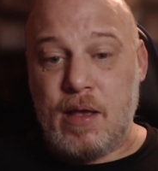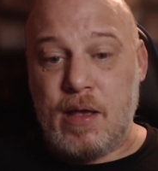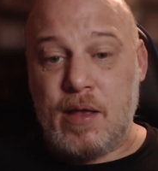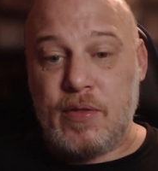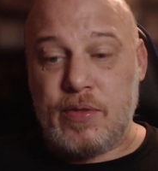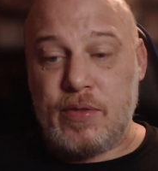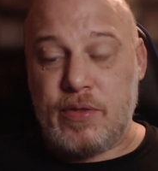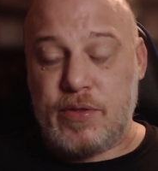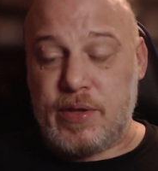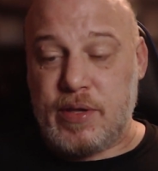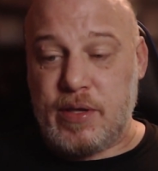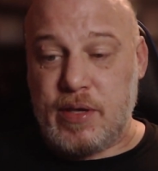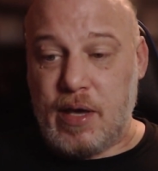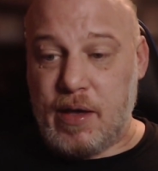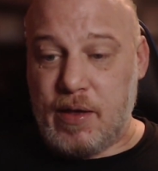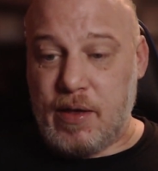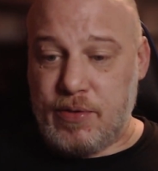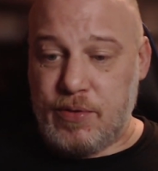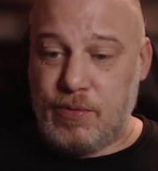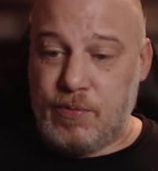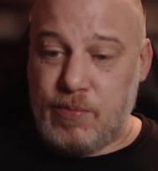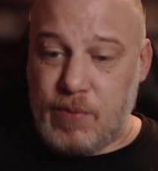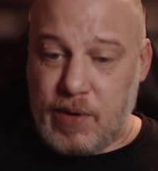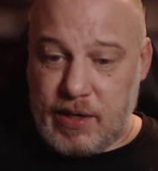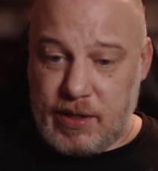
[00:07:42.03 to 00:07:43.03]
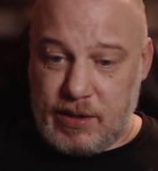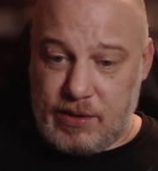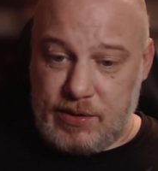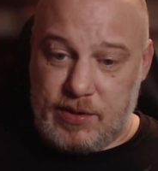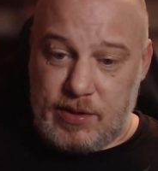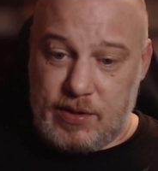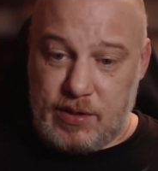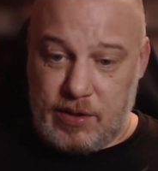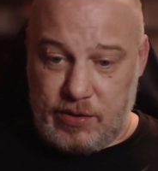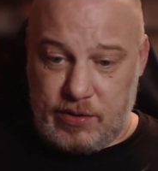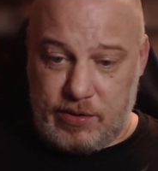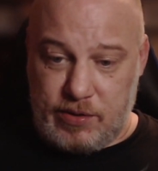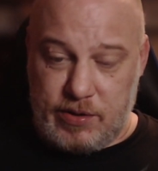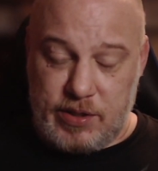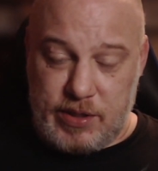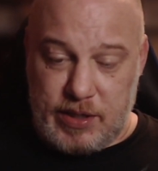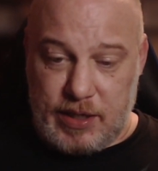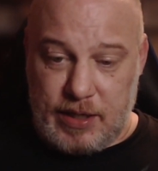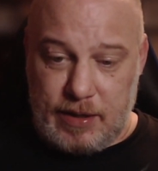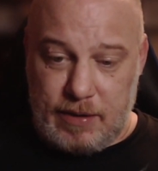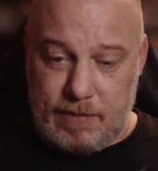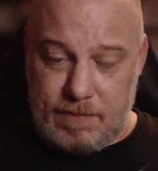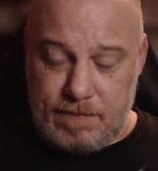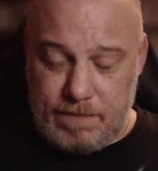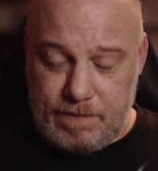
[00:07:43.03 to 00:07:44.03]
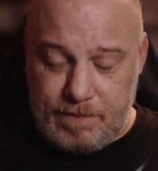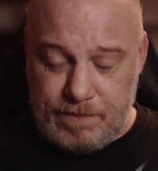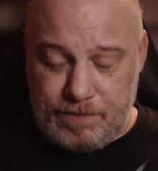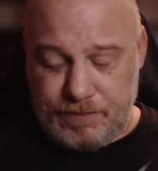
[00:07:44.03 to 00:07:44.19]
The other way to look at it